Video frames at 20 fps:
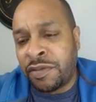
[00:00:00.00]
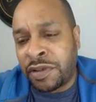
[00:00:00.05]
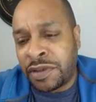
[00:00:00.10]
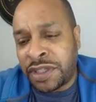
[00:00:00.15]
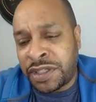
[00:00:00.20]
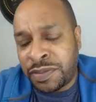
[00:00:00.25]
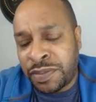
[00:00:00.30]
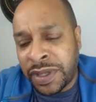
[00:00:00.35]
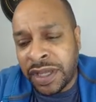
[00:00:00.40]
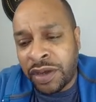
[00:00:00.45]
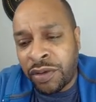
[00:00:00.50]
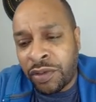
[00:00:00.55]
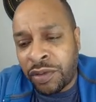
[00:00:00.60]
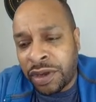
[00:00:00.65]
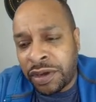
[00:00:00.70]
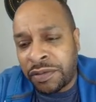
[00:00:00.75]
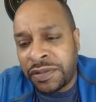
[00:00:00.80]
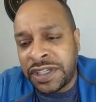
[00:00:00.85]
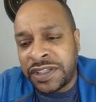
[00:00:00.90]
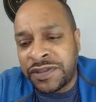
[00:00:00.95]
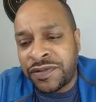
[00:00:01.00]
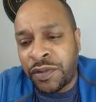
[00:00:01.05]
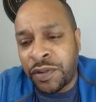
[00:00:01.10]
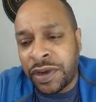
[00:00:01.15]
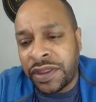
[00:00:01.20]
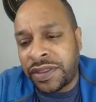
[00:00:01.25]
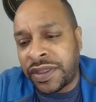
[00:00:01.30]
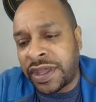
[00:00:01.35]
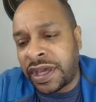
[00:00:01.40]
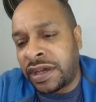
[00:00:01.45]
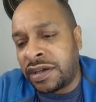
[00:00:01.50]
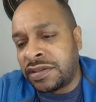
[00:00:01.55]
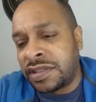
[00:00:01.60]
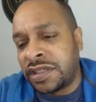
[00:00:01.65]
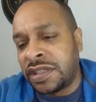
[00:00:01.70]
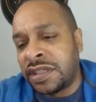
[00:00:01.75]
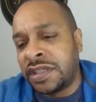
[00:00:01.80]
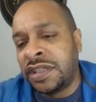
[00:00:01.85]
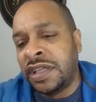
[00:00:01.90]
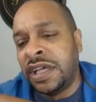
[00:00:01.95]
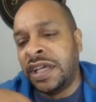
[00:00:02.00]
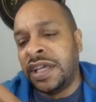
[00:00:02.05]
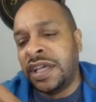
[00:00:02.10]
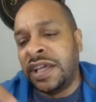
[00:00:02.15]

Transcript: once Bitcoin reached forty thousand,